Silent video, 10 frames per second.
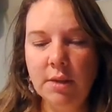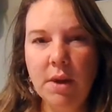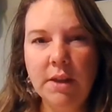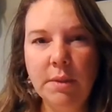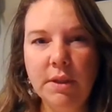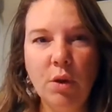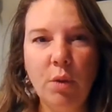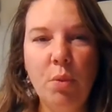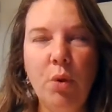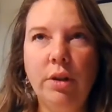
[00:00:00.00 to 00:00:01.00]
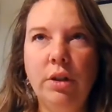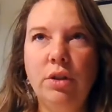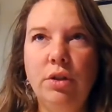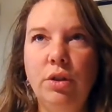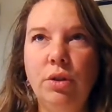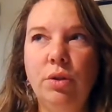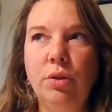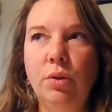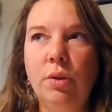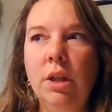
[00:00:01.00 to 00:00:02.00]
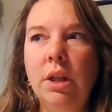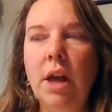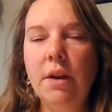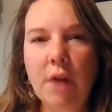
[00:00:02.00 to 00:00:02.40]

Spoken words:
why it's been so important to kind of